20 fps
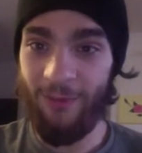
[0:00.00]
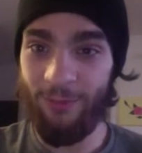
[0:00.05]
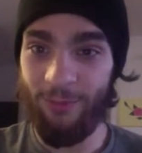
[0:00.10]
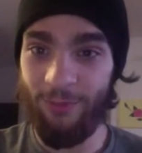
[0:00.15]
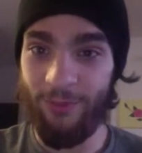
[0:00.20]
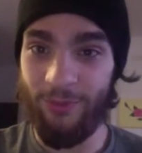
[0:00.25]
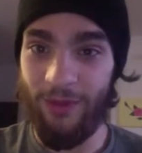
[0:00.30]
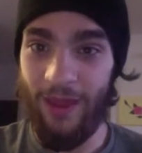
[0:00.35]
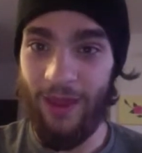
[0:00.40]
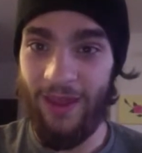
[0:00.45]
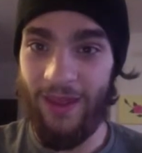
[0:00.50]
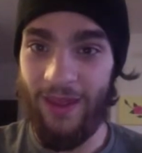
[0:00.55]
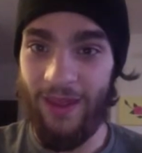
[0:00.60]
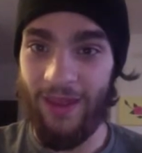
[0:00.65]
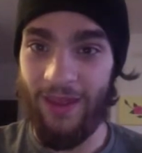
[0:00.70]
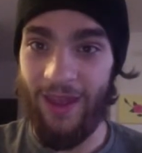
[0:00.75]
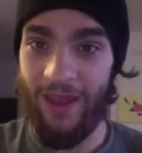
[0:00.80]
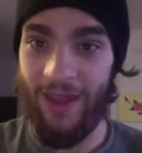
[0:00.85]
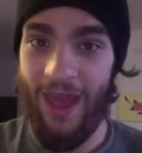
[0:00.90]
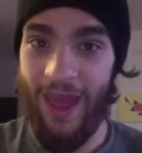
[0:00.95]

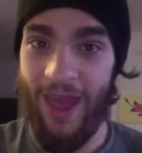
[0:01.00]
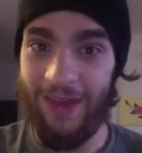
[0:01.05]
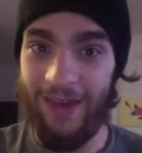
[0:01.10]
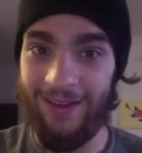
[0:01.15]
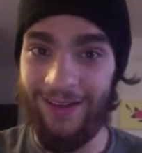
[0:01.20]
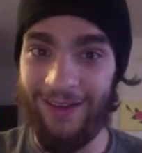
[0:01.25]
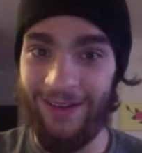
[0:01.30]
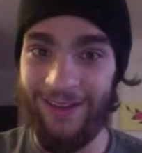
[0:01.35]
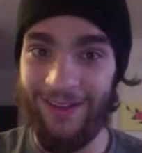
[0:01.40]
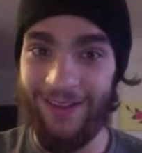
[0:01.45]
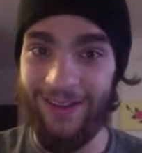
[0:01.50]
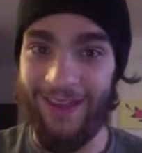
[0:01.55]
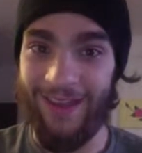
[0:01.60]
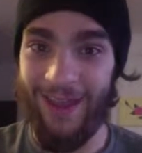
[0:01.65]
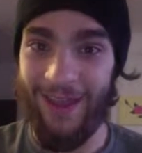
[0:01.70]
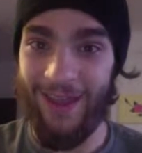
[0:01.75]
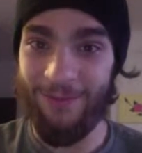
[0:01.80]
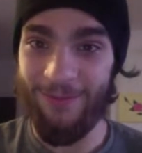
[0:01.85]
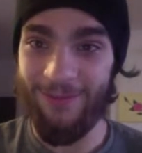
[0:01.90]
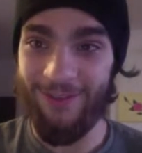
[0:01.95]
playing any
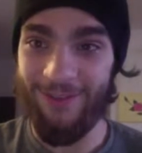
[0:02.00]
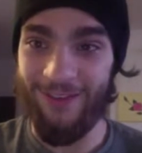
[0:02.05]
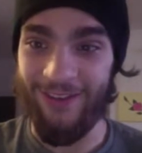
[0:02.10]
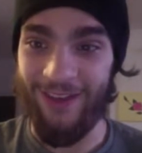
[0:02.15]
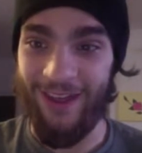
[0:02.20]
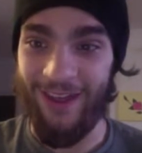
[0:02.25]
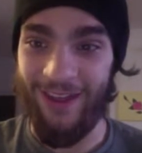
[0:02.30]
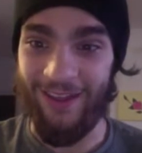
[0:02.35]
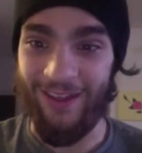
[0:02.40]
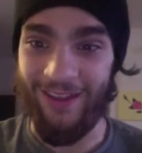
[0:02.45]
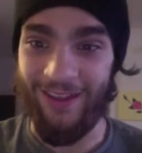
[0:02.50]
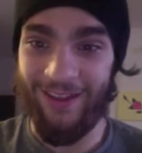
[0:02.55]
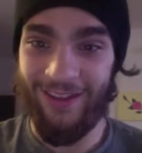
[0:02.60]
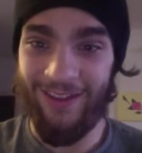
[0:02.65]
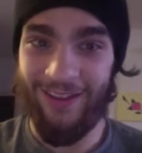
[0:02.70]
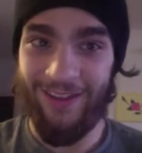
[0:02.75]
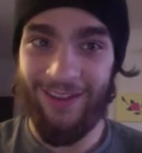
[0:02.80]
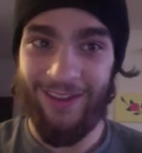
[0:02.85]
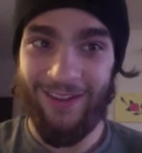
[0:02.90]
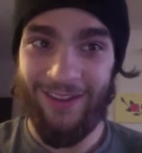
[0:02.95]
games today.
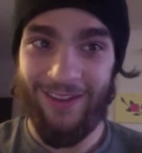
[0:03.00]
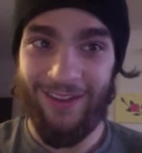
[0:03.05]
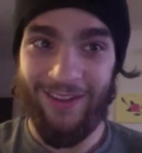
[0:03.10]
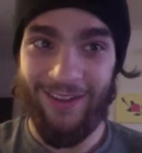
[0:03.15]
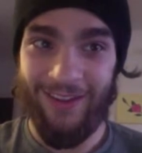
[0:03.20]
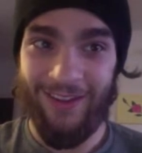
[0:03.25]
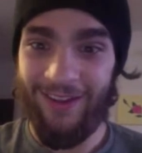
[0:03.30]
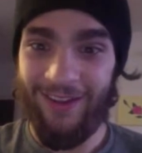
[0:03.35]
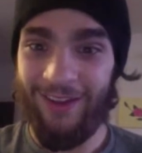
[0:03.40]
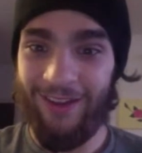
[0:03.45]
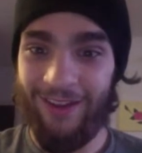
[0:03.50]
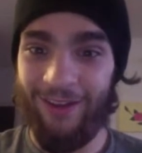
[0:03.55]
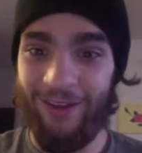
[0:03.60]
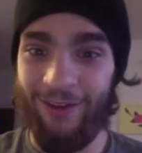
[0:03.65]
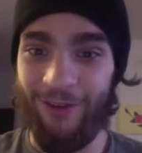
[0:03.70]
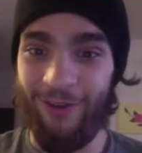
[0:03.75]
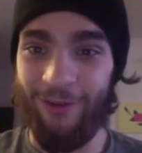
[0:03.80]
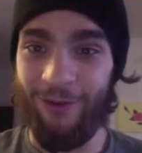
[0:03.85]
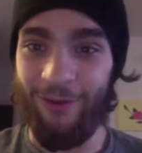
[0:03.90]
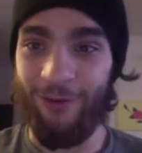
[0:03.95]

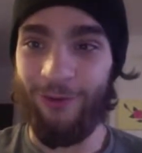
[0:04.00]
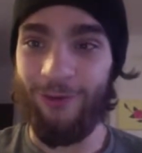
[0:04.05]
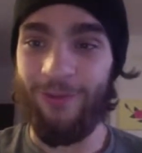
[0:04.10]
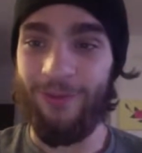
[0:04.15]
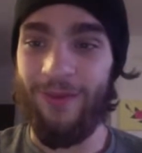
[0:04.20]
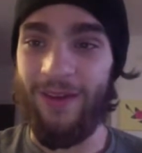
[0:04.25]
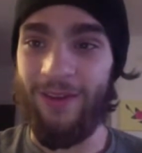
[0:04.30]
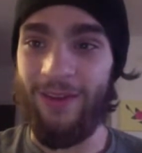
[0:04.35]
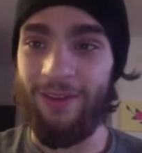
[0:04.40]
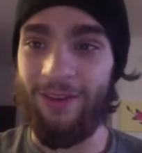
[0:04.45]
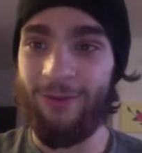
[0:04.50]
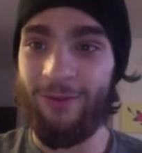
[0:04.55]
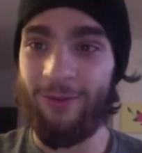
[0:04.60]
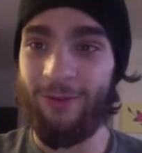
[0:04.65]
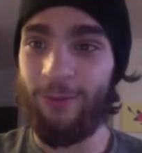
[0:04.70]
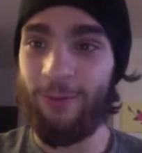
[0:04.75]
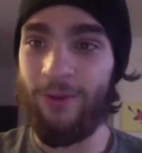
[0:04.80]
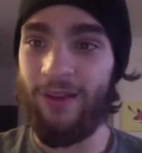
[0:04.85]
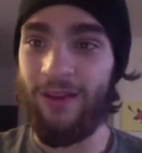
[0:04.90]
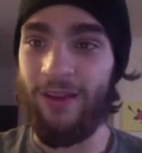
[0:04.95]
Oh my
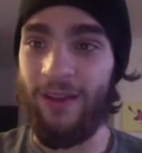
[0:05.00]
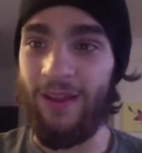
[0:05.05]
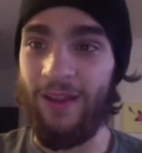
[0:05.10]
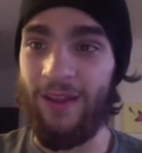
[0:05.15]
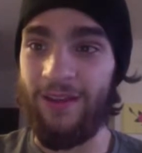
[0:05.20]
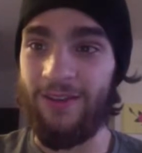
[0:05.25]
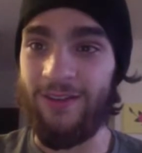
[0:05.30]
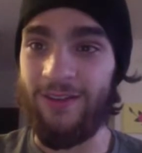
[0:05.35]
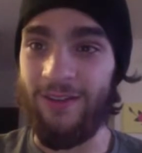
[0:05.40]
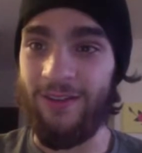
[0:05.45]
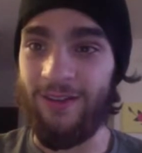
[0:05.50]
sweet Lanta.